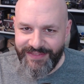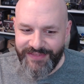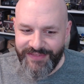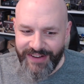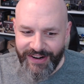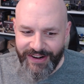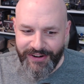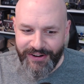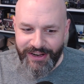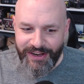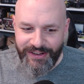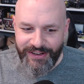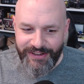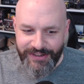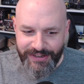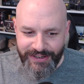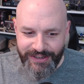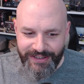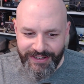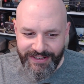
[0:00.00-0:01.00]
very
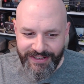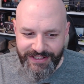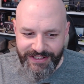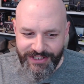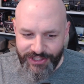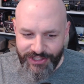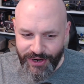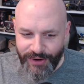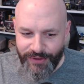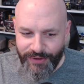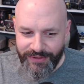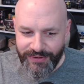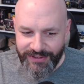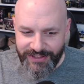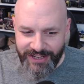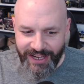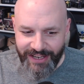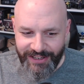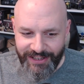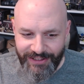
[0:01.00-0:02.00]
good show
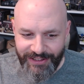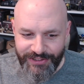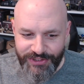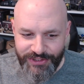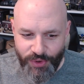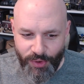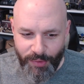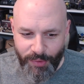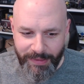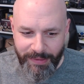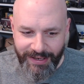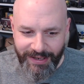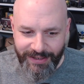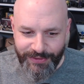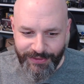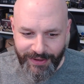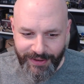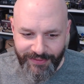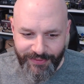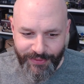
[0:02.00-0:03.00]
title, Joel Mead
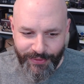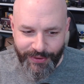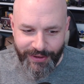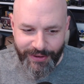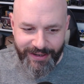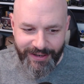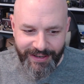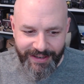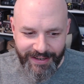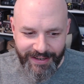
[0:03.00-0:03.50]
24.